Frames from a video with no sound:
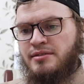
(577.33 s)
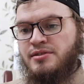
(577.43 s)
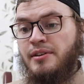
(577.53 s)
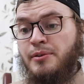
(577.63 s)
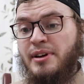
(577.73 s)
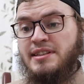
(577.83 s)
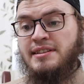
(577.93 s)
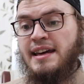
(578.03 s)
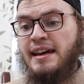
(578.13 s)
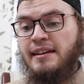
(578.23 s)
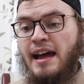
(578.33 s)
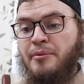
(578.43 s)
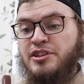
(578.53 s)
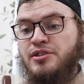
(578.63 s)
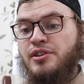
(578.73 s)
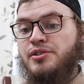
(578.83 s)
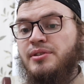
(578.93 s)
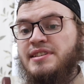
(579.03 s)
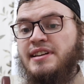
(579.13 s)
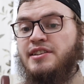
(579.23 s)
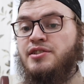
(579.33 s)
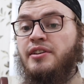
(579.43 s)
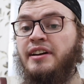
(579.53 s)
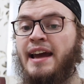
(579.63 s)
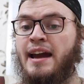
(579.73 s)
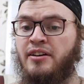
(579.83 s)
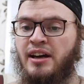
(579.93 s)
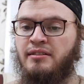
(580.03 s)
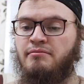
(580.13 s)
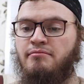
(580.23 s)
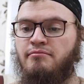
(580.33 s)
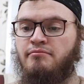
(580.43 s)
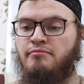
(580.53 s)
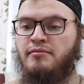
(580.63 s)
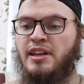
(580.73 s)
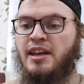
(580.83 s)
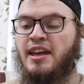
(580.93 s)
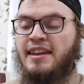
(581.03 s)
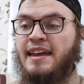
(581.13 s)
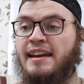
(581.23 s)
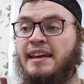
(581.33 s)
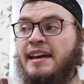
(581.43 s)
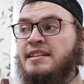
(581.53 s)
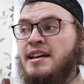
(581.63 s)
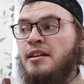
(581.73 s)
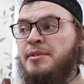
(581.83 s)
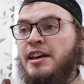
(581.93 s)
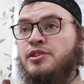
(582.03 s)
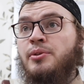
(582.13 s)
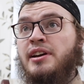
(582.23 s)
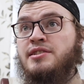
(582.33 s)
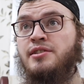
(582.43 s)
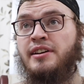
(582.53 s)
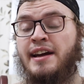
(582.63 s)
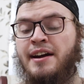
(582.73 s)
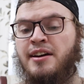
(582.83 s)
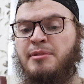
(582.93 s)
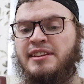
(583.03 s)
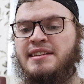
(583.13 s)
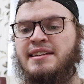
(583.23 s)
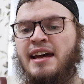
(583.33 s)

So if he wants to say, I want you to do this in a certain area, then he can tell him he could do it in a certain area, but this